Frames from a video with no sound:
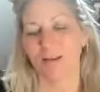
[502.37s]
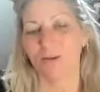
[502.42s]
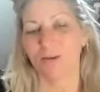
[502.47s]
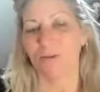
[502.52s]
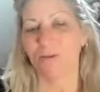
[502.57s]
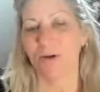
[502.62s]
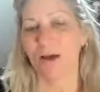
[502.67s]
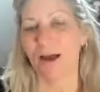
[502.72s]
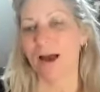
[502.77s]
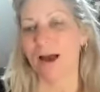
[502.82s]

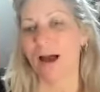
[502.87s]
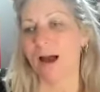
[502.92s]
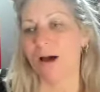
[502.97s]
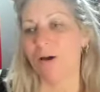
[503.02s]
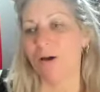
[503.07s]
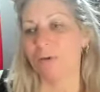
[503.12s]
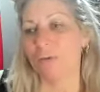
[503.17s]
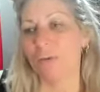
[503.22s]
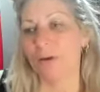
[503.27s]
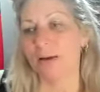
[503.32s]
So
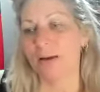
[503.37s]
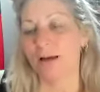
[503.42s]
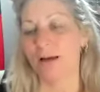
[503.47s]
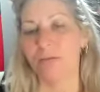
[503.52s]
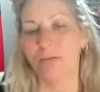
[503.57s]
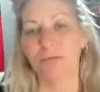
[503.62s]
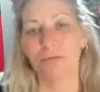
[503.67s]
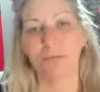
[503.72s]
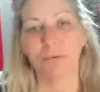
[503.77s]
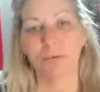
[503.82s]
how do I
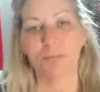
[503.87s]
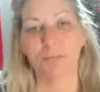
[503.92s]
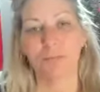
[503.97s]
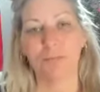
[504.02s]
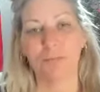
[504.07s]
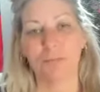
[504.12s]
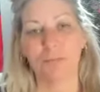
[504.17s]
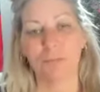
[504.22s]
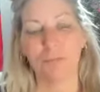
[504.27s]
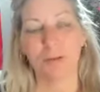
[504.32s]
come from